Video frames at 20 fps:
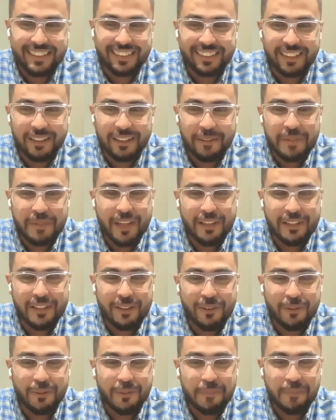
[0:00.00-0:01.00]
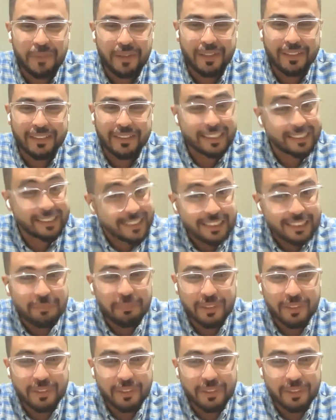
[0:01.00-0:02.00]
success
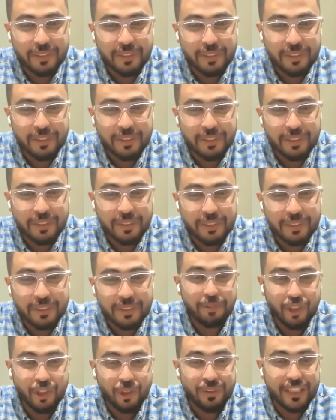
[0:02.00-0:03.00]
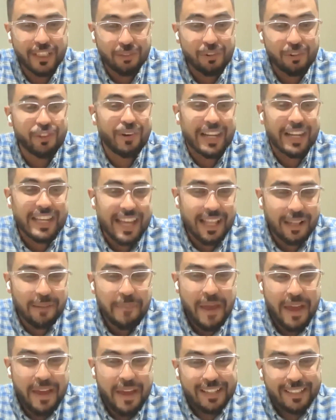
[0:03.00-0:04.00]
mantra that you've shared. I'm sure this will really
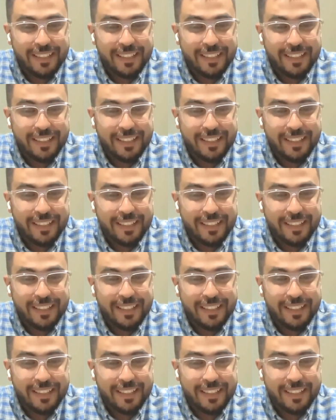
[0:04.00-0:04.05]
help.